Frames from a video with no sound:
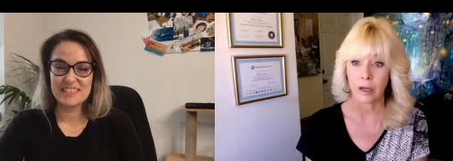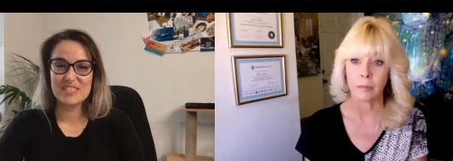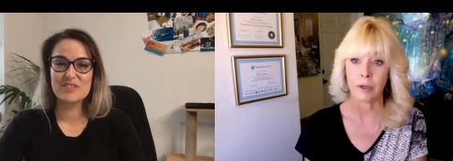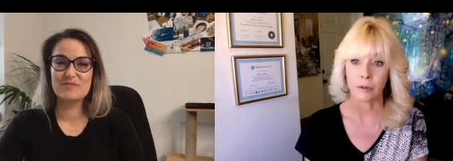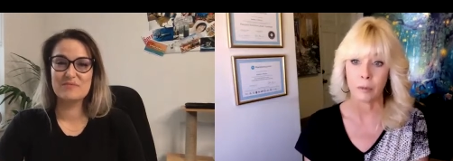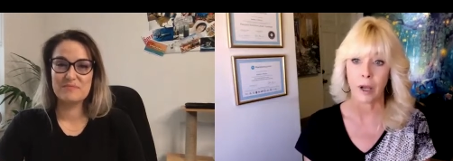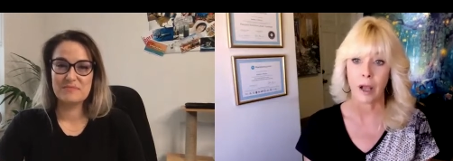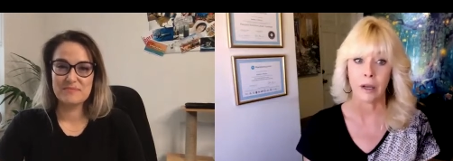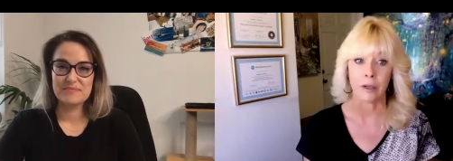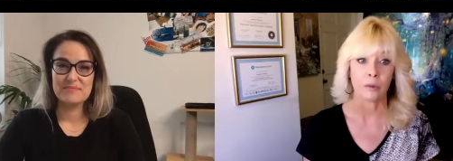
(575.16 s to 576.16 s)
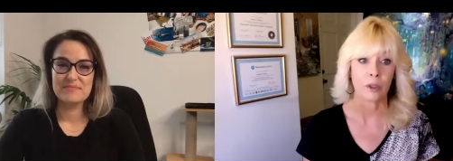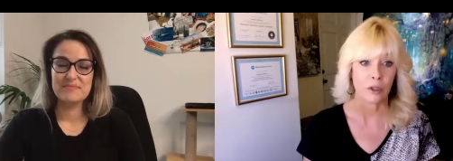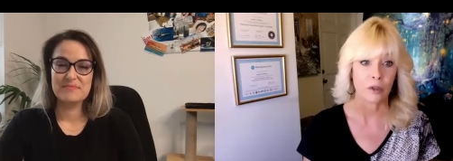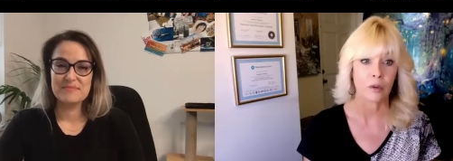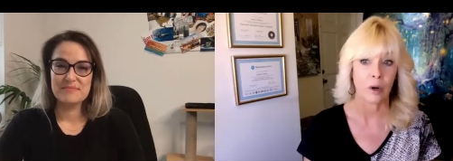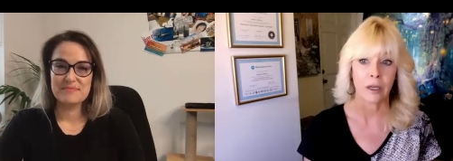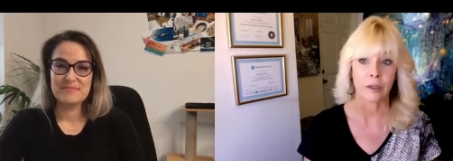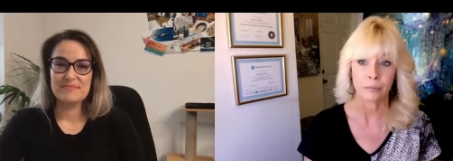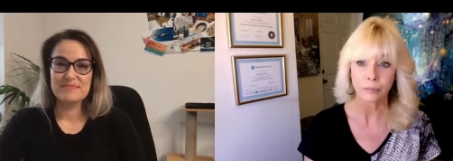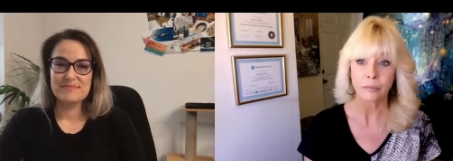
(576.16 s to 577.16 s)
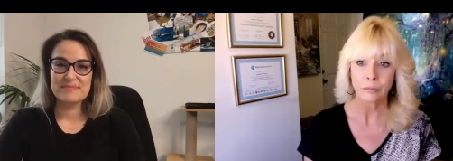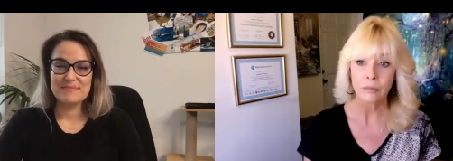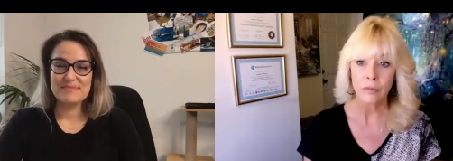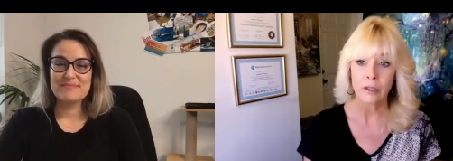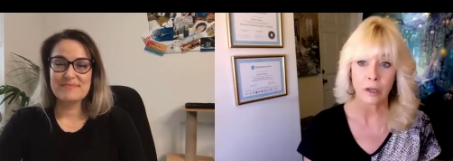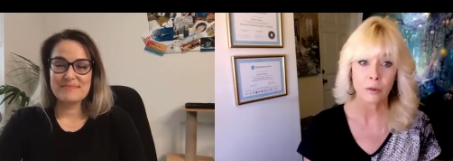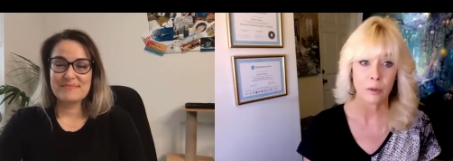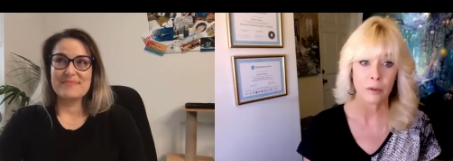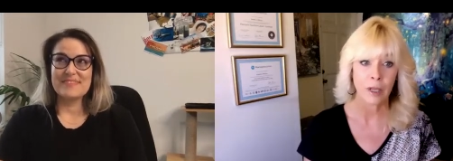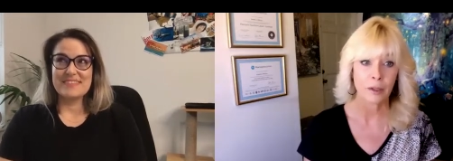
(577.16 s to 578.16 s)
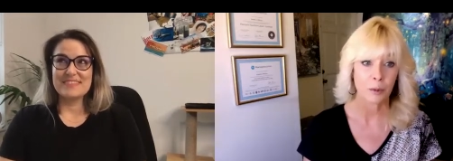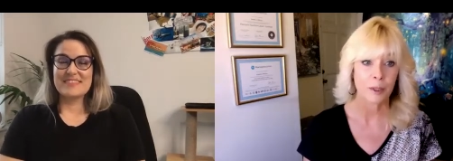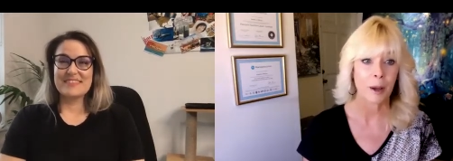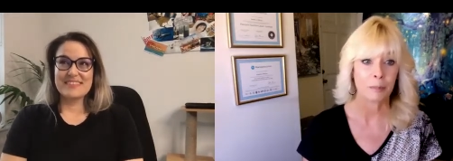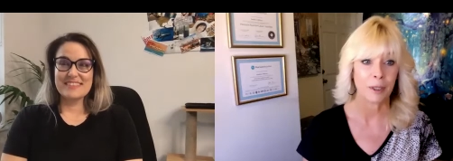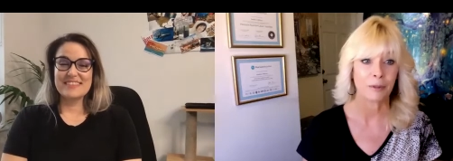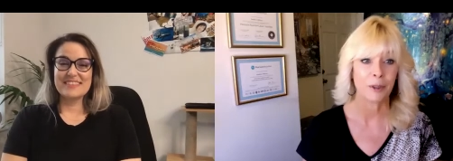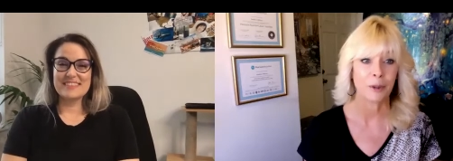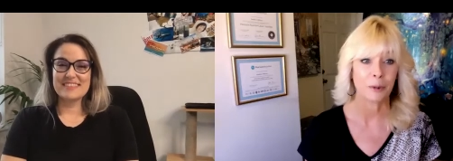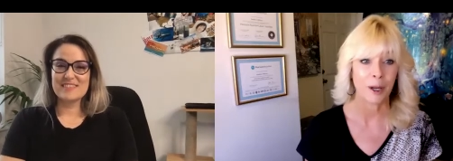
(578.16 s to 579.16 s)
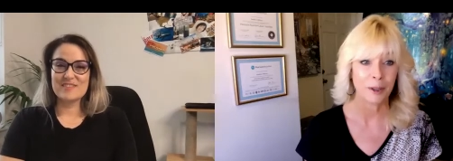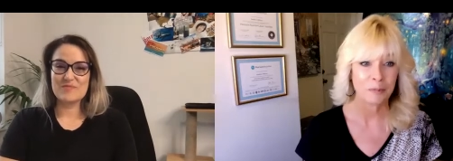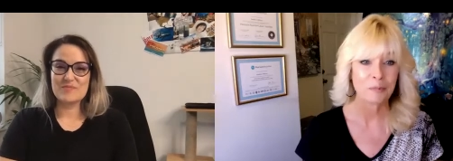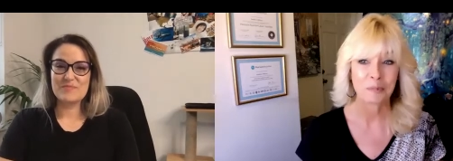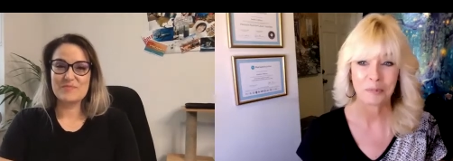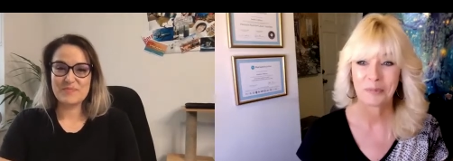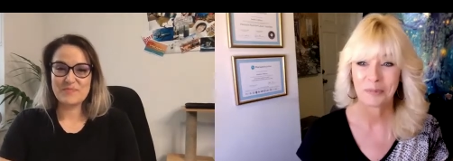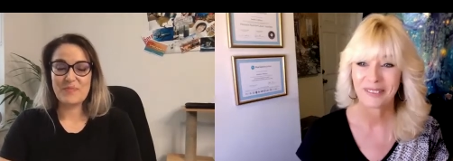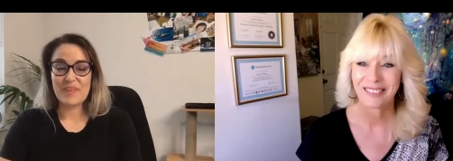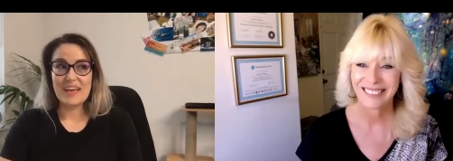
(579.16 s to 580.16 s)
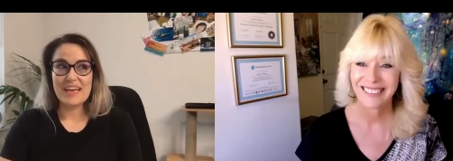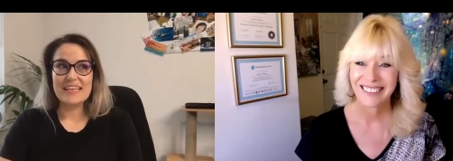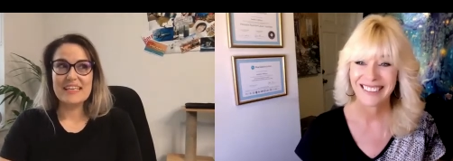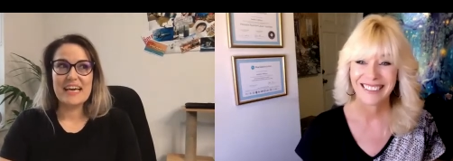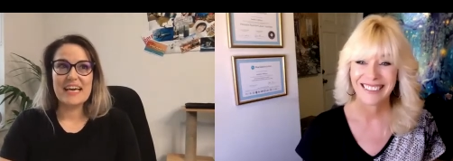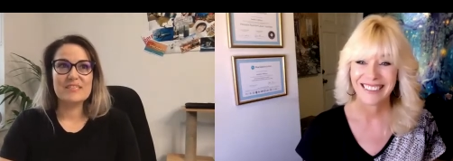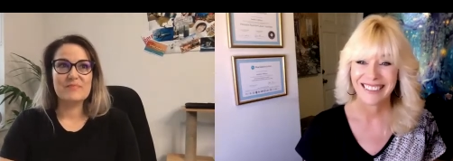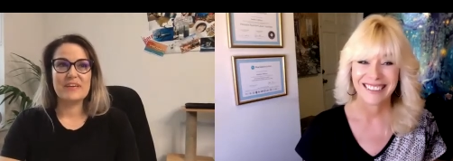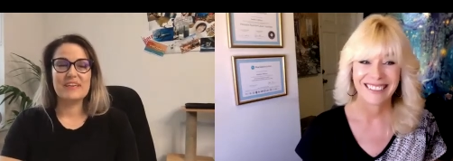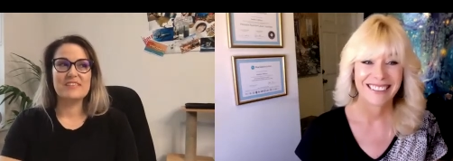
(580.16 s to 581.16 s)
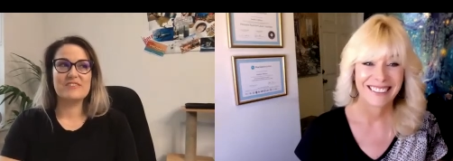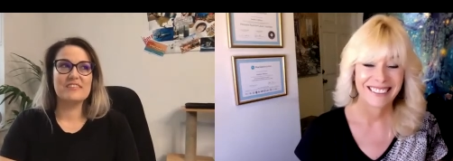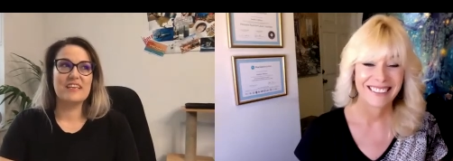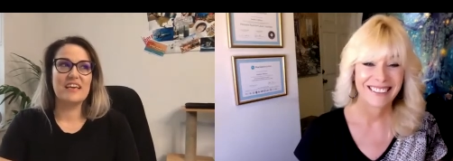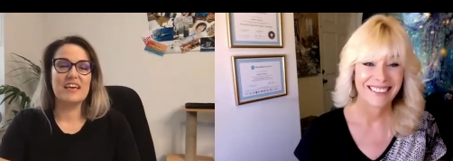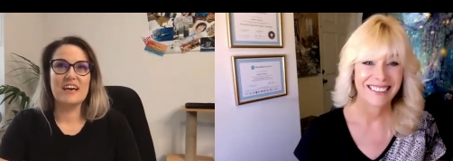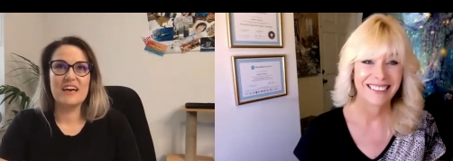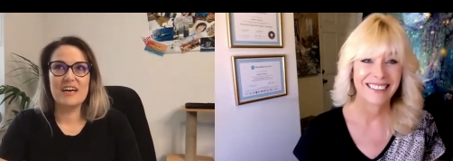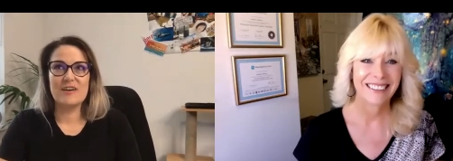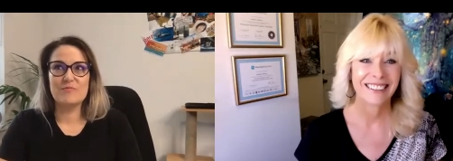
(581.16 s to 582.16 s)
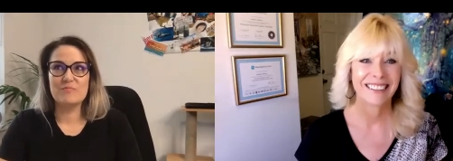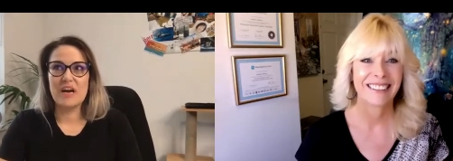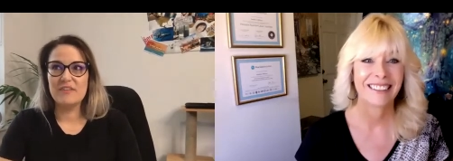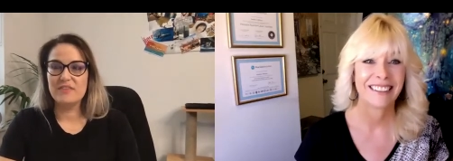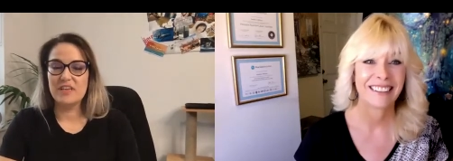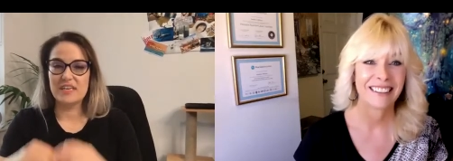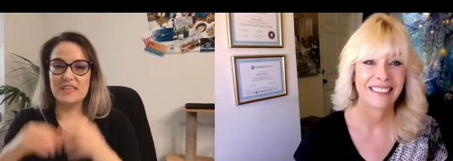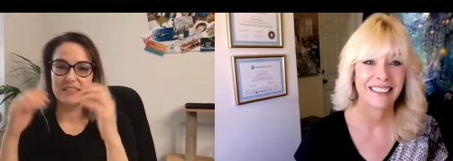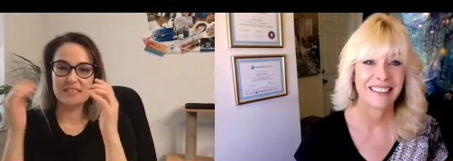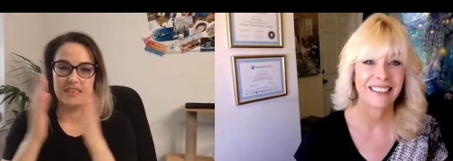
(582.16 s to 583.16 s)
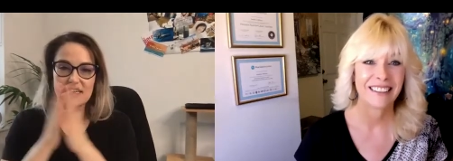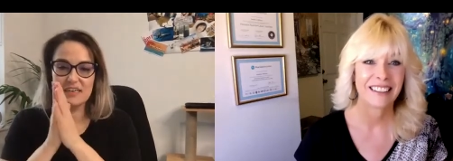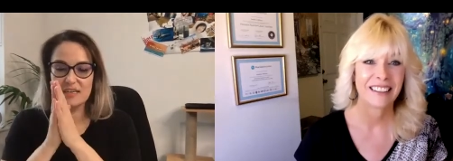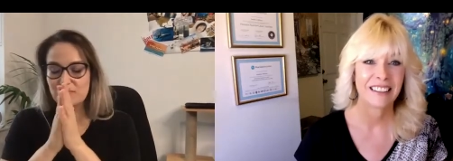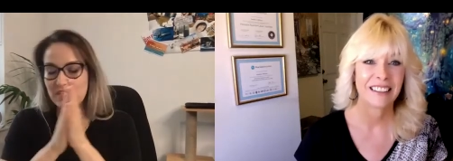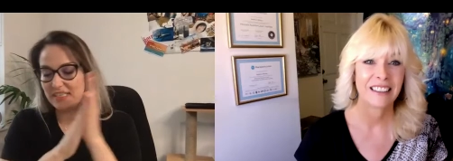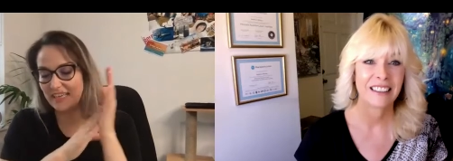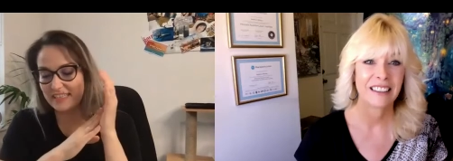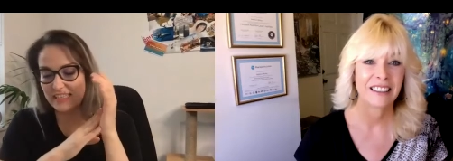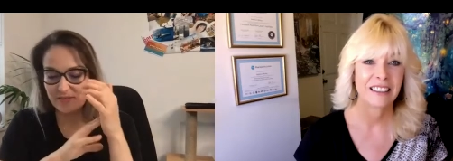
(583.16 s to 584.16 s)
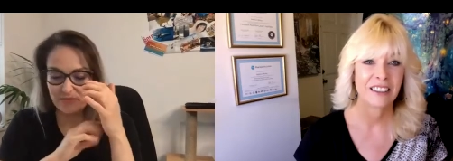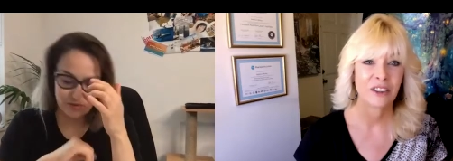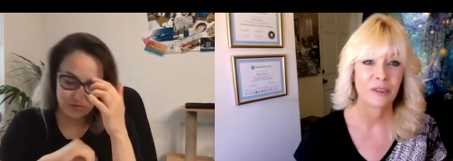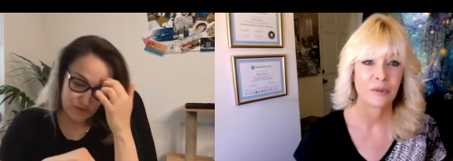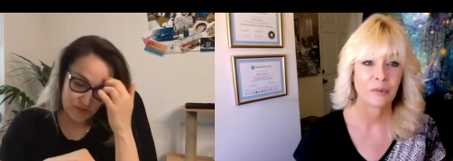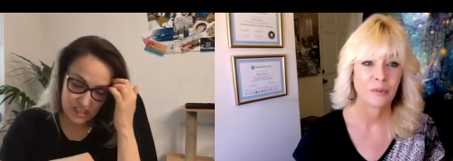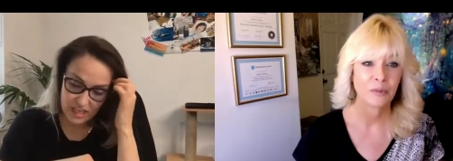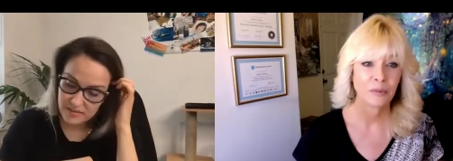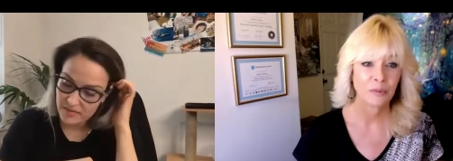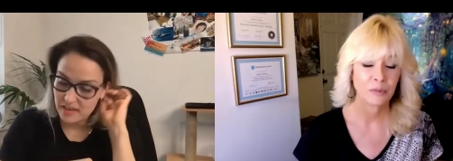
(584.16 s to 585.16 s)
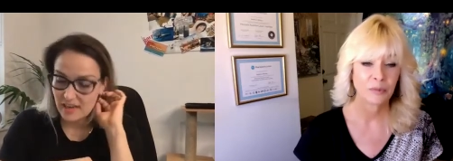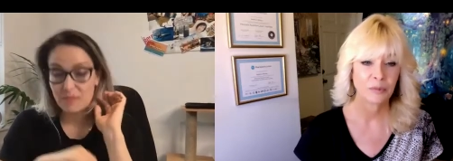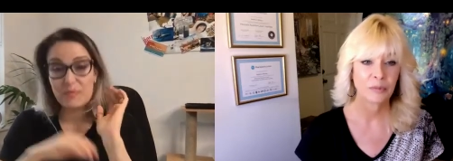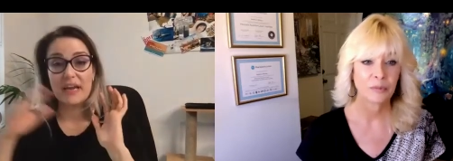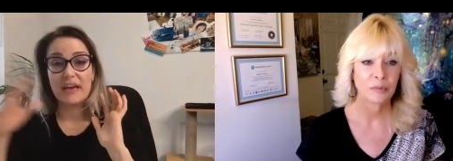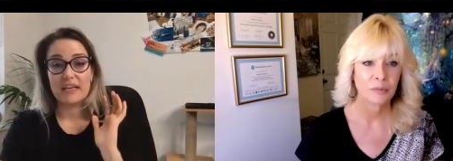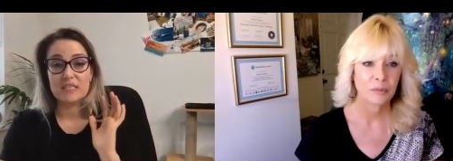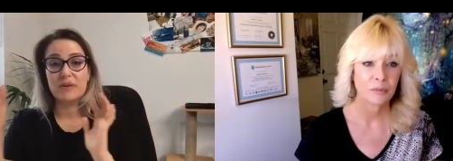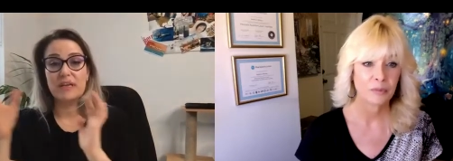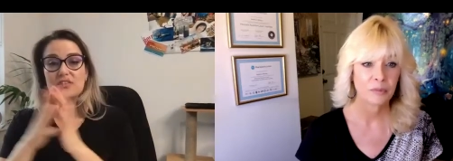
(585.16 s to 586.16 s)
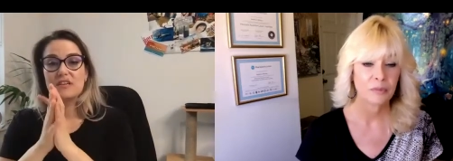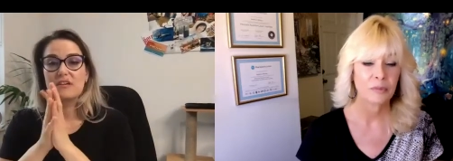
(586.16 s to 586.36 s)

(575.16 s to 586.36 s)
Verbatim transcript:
Speaker 1: coming from behind, which is great. That's what's happening for you, right?
Speaker 2: Yes, because you see, I've learned this idea from Rich Lilden, like being an exponential